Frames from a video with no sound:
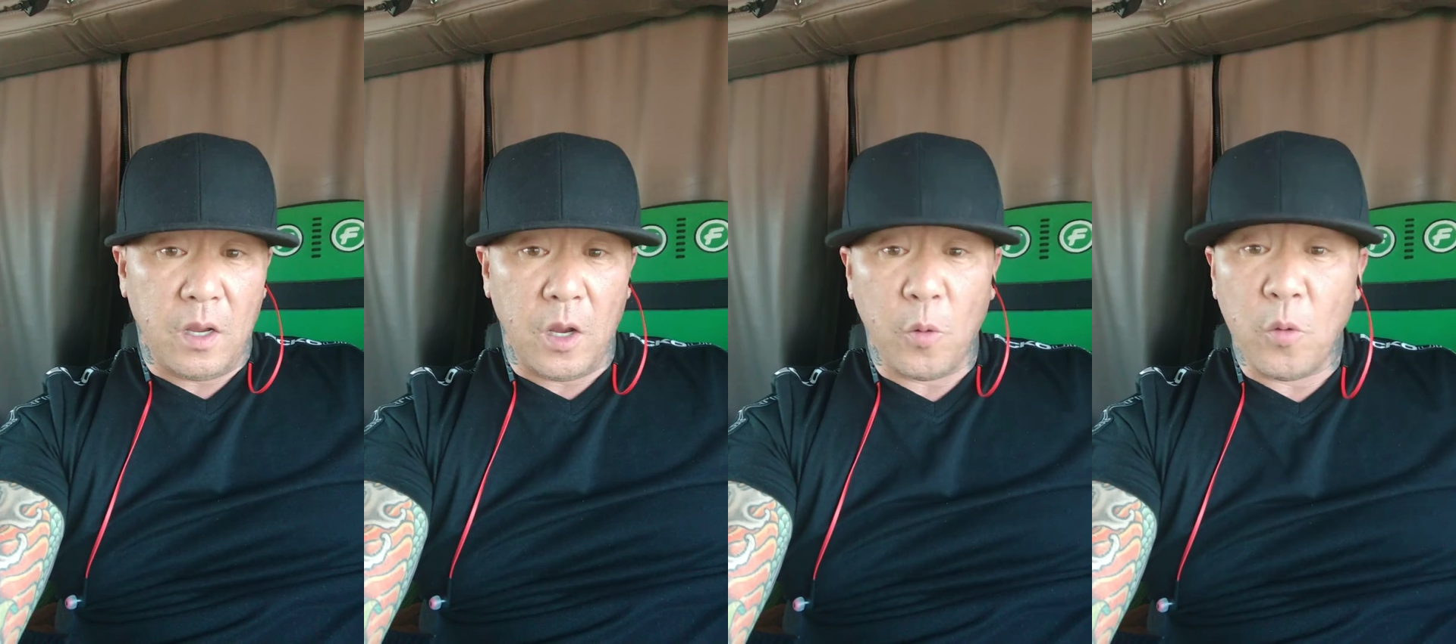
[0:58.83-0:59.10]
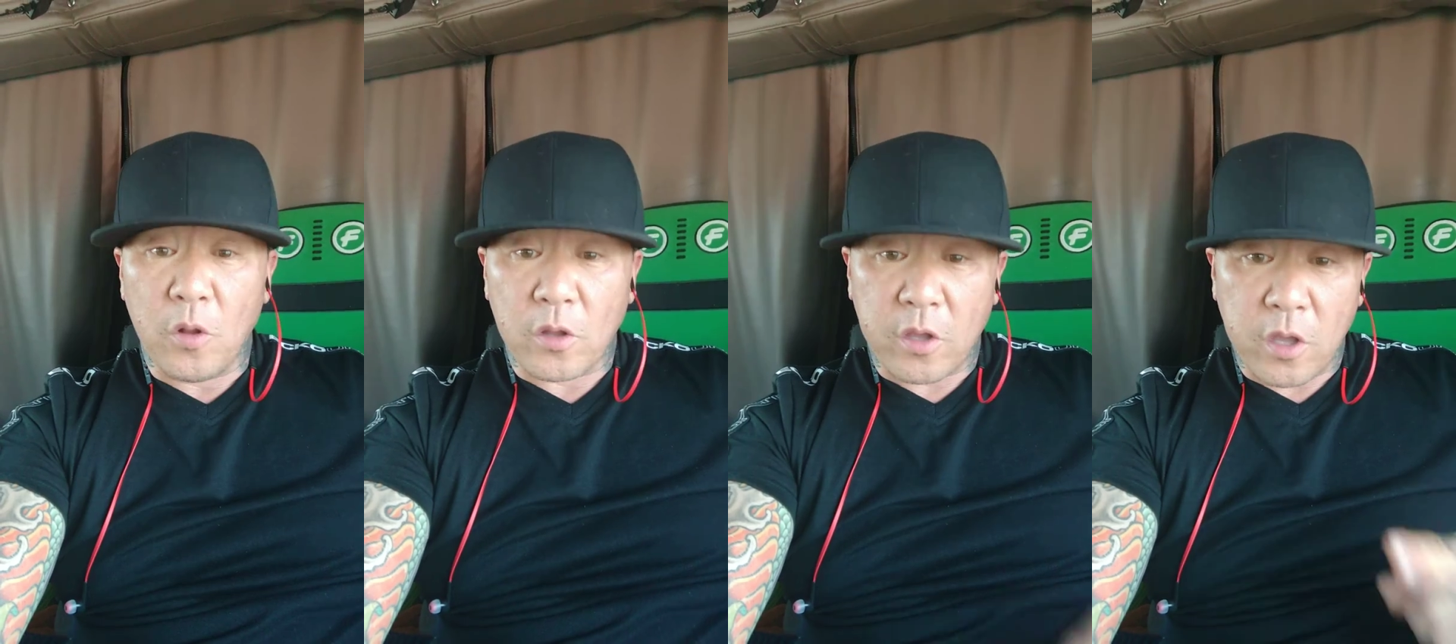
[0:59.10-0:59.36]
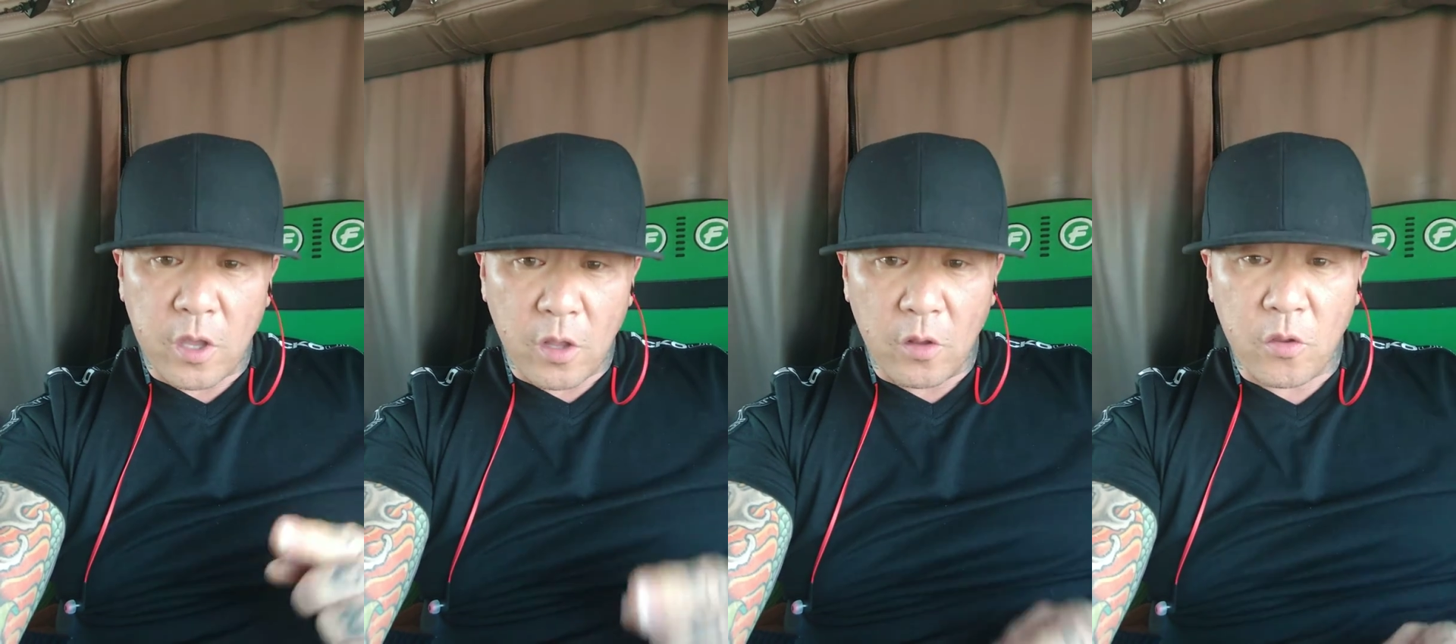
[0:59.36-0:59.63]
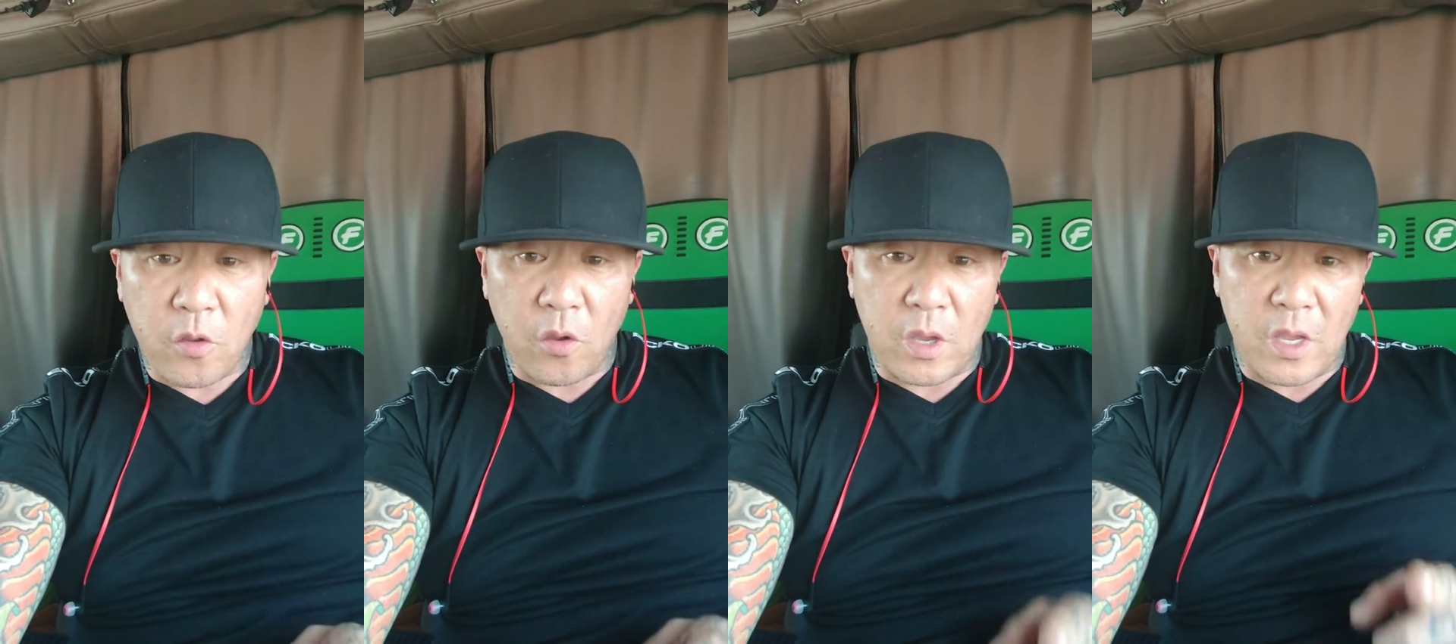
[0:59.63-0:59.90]
It will
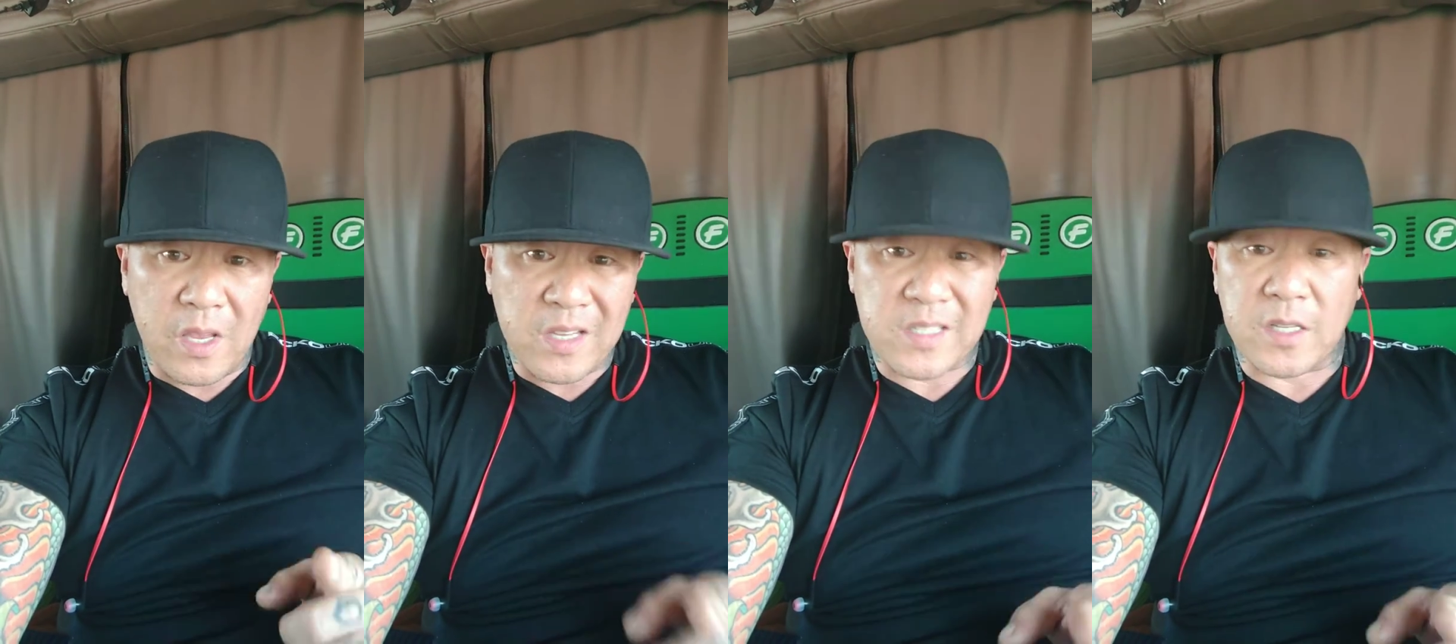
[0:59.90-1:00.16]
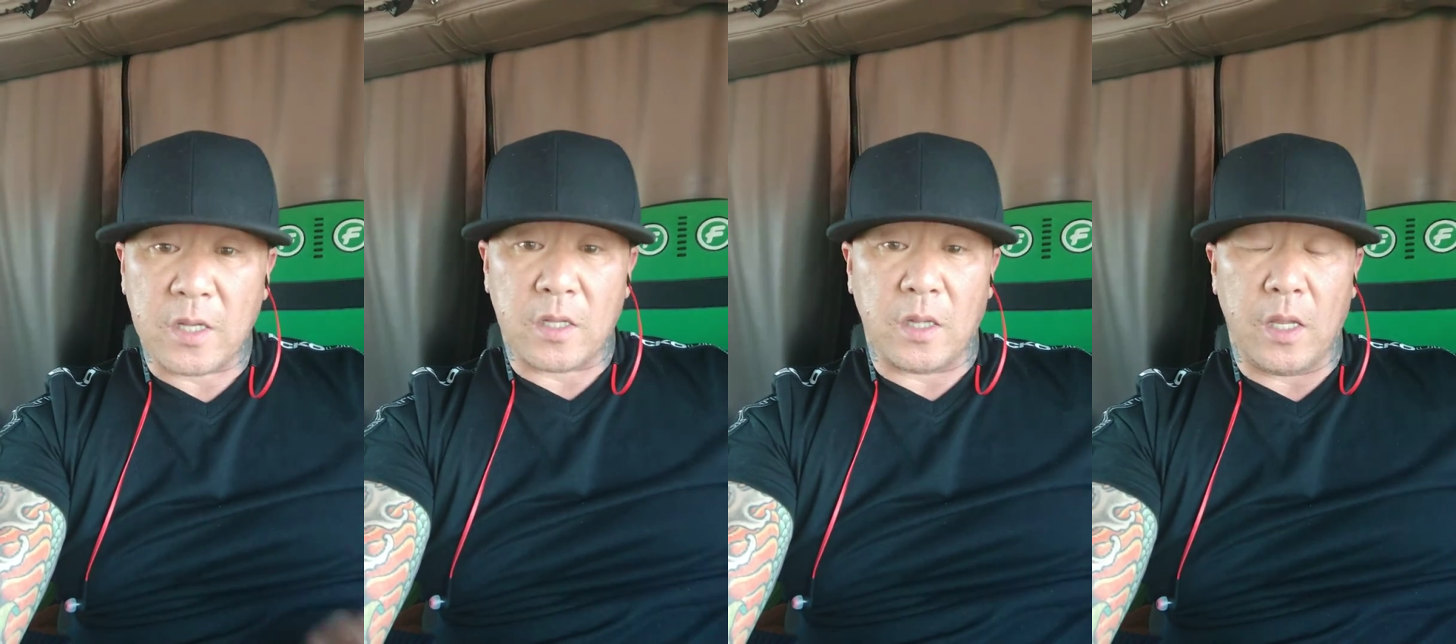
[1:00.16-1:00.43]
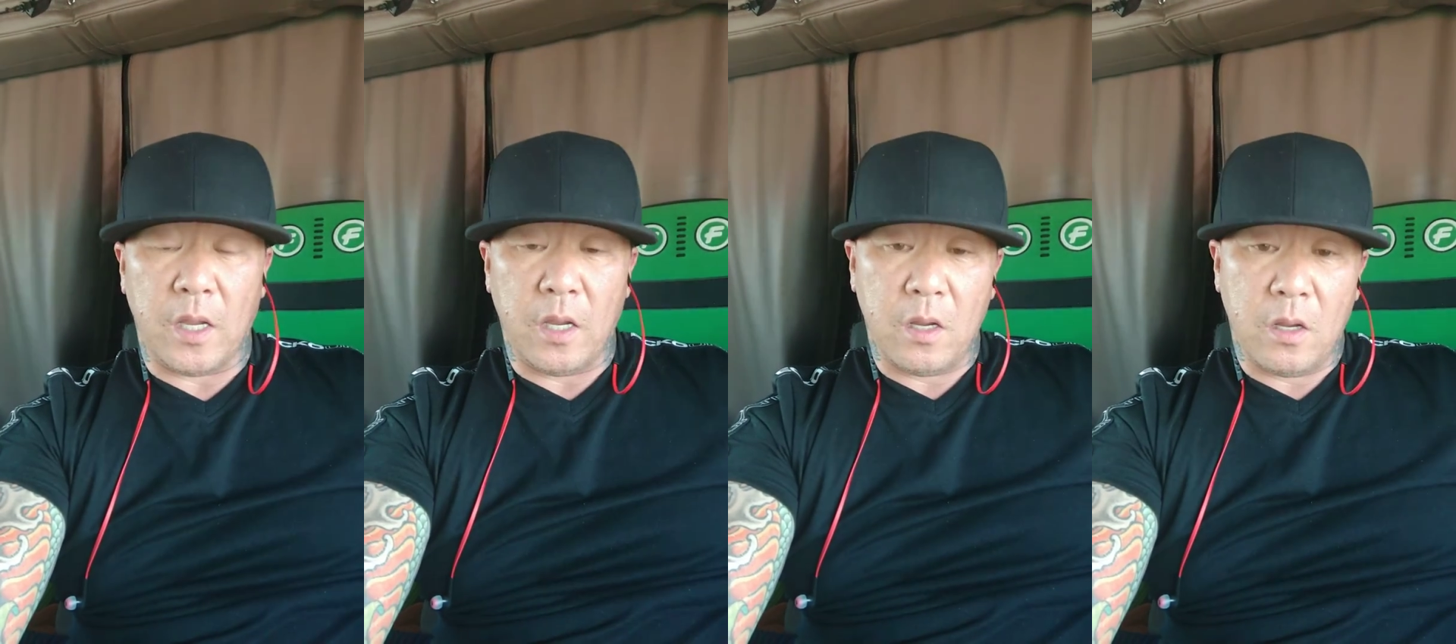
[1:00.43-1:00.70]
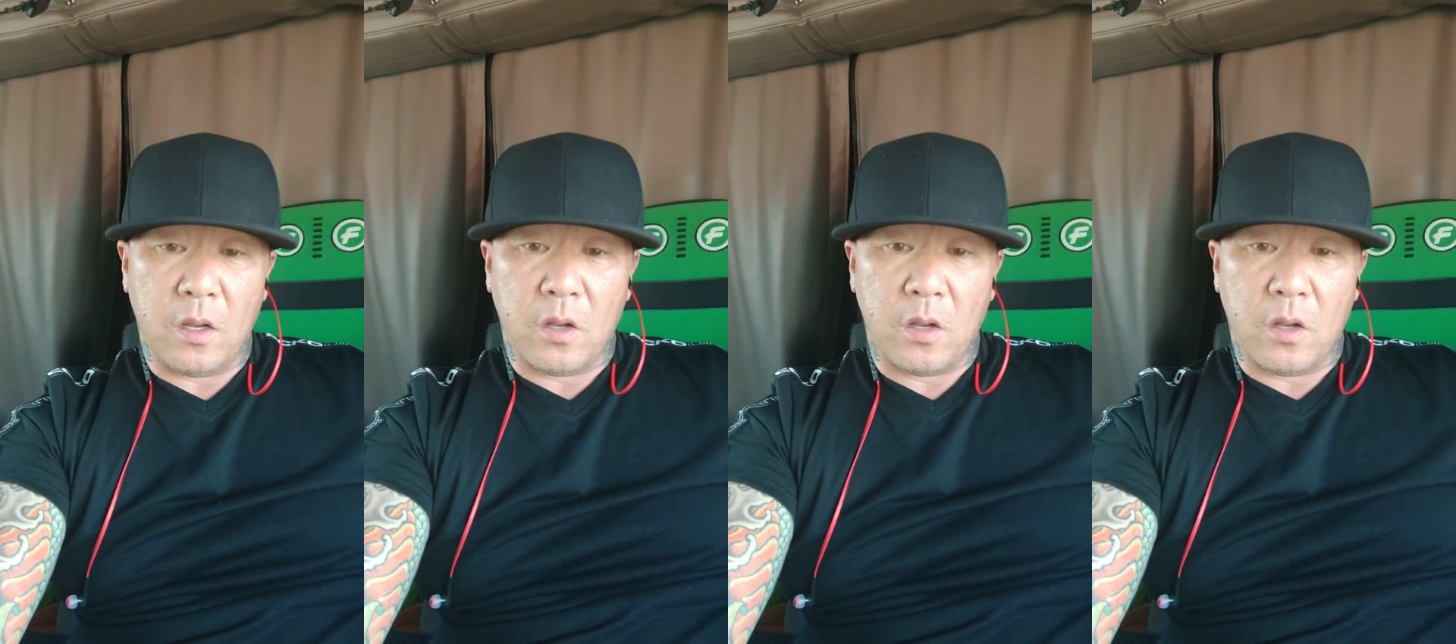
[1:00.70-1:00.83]
kill you instantly.